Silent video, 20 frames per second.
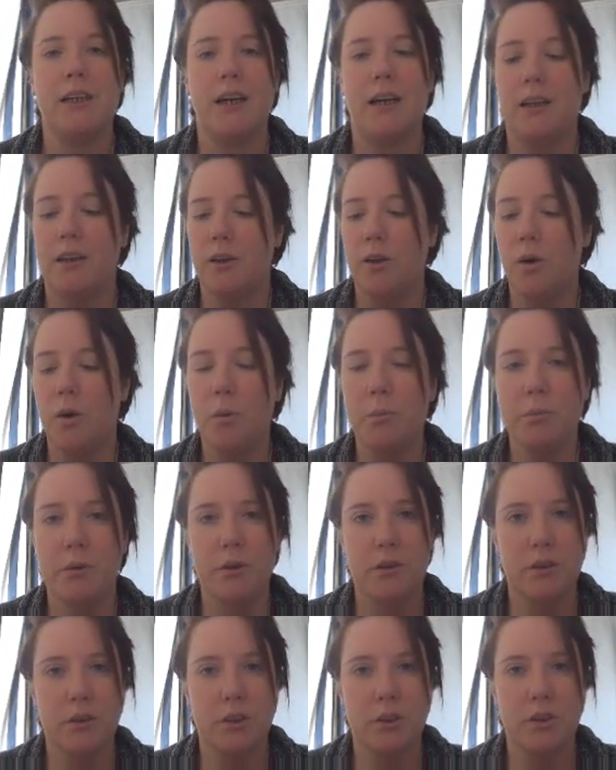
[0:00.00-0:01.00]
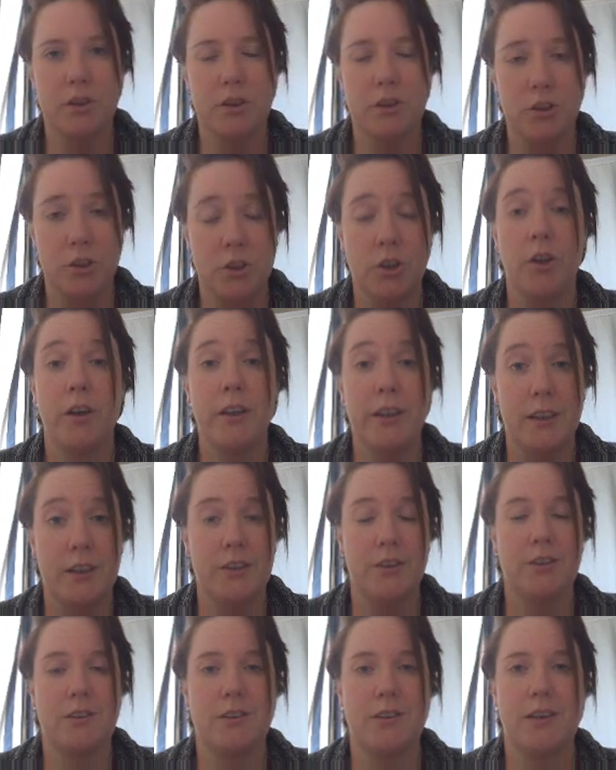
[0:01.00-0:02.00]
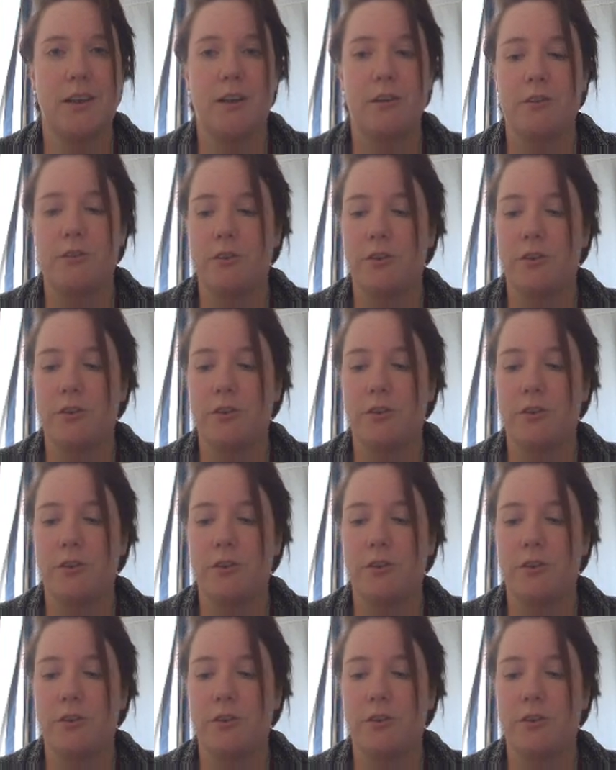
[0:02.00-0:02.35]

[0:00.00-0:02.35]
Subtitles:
and I hope you're enjoying yourself.